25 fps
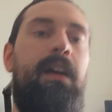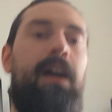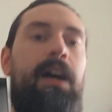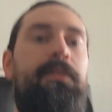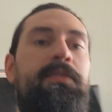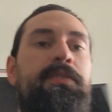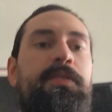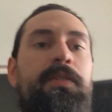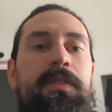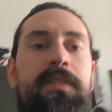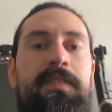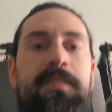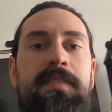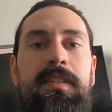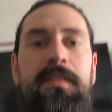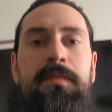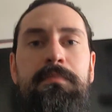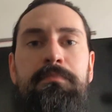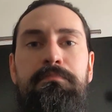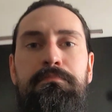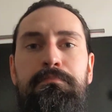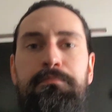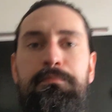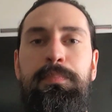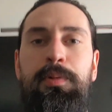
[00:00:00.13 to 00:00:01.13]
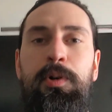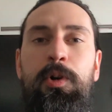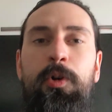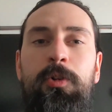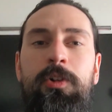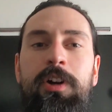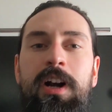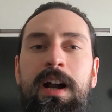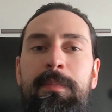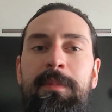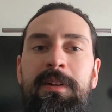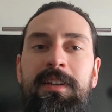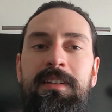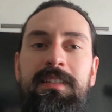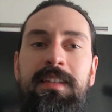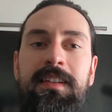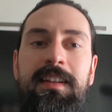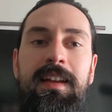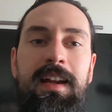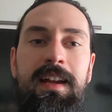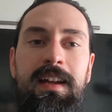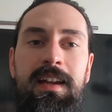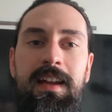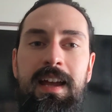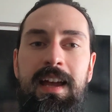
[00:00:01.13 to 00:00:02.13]
I was doing some programming
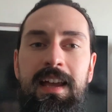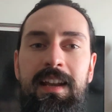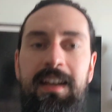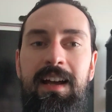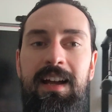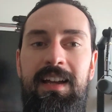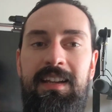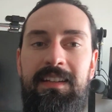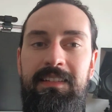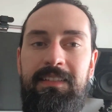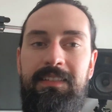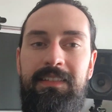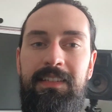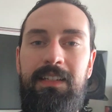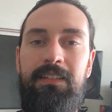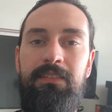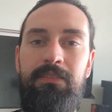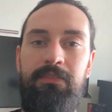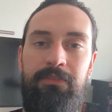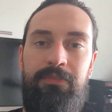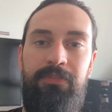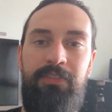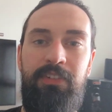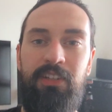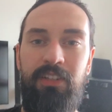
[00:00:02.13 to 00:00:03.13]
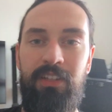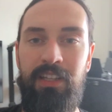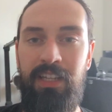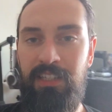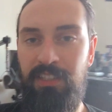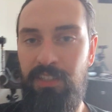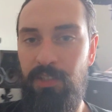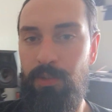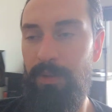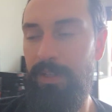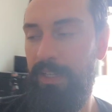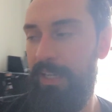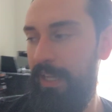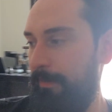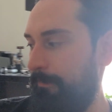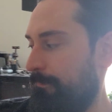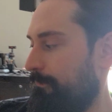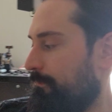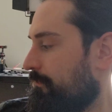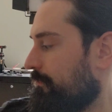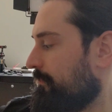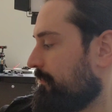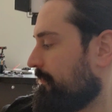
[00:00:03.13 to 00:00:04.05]
today and I didn't feel like doing it.